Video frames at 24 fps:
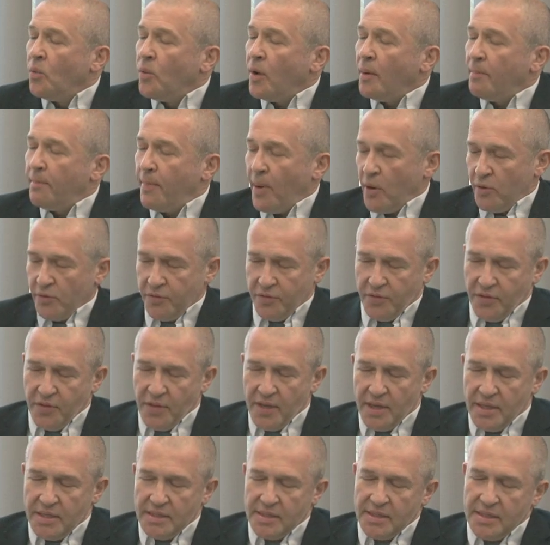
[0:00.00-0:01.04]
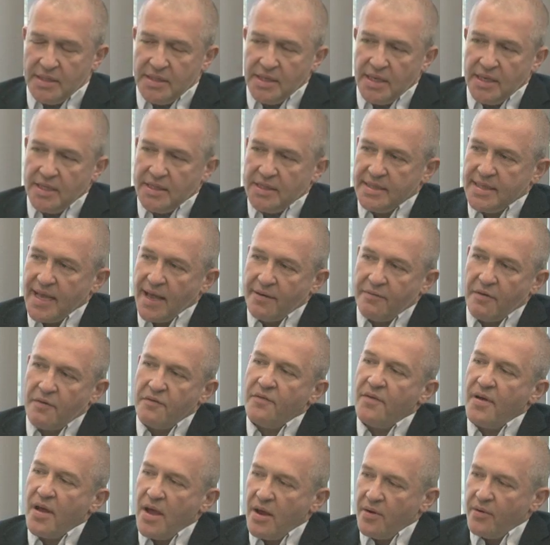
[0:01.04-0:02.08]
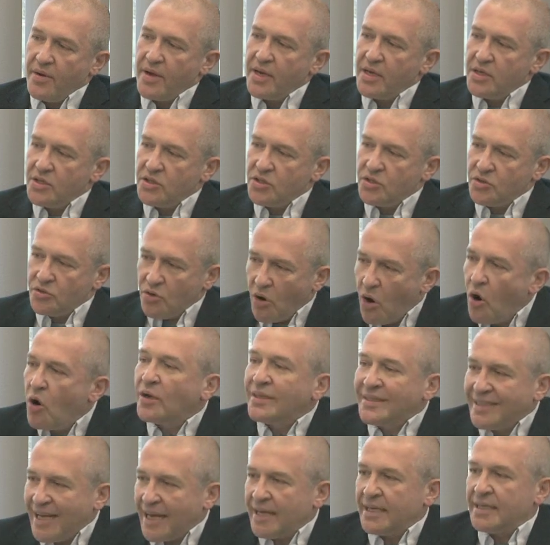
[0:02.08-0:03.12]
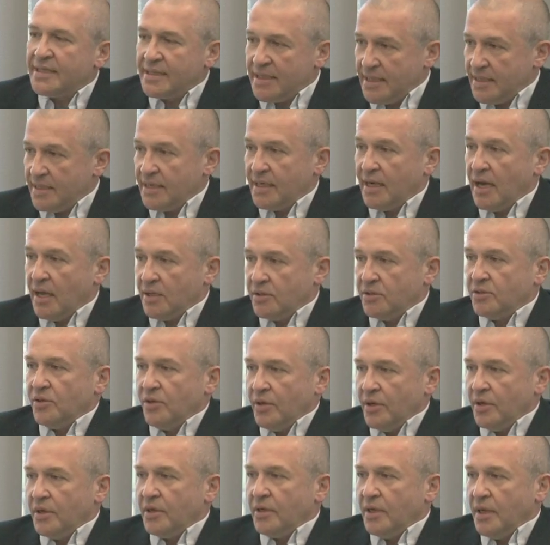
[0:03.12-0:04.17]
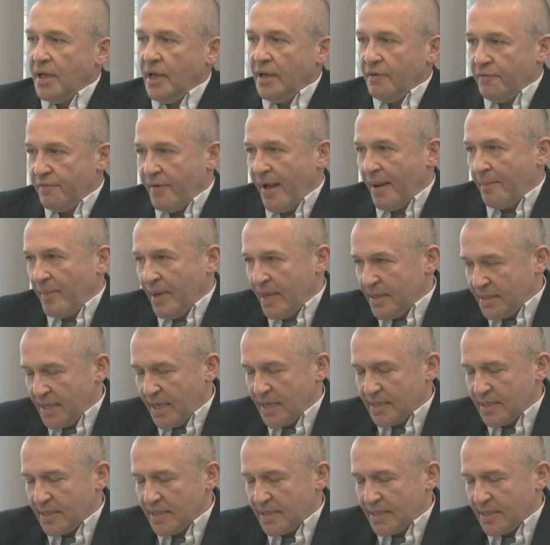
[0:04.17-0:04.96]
Well, both these diseases have a very strong tendency to cluster in families,